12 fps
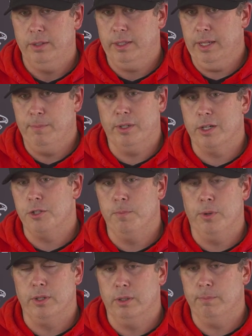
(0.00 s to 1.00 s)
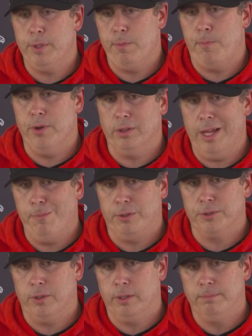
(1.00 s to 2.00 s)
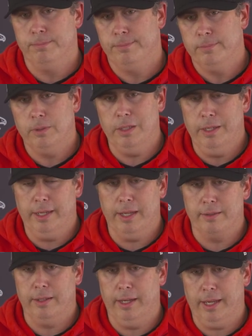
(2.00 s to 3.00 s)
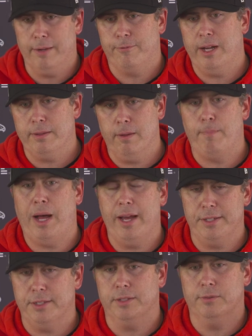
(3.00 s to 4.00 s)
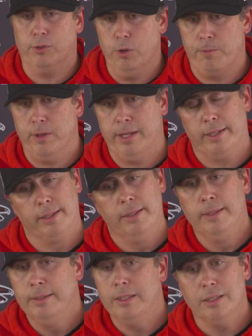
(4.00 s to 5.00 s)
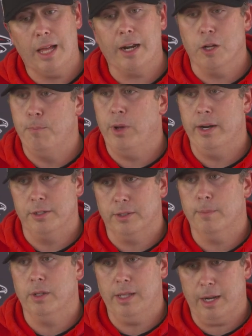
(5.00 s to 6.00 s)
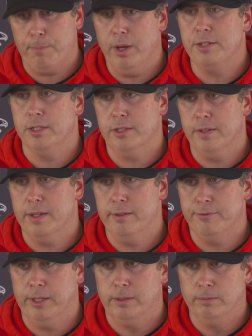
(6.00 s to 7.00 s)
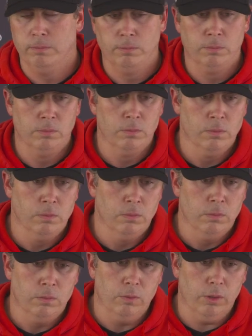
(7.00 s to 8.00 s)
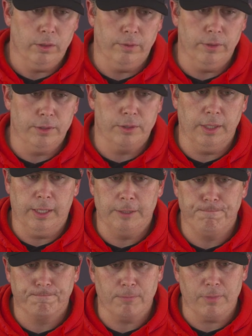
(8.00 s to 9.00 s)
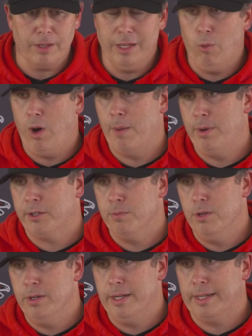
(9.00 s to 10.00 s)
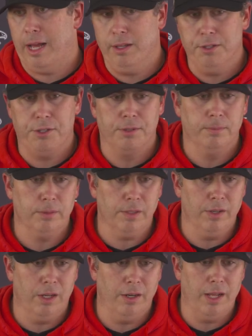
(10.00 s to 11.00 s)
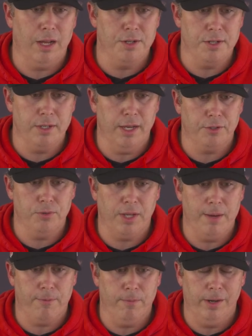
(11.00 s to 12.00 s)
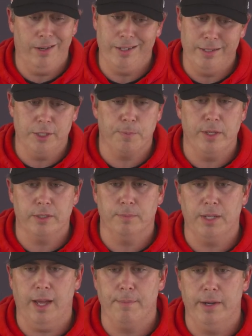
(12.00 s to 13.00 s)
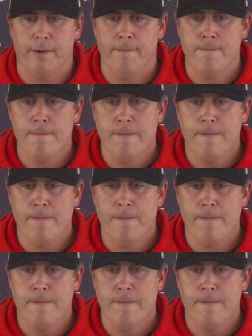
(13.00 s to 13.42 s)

Again, because people put labels on. And they got to fight the biases of groupthink. A lot of good players come to a lot of places in the NFL. Whether it's Itawamba Community College, give you $100, you can guess who came from there. He did spend some time here.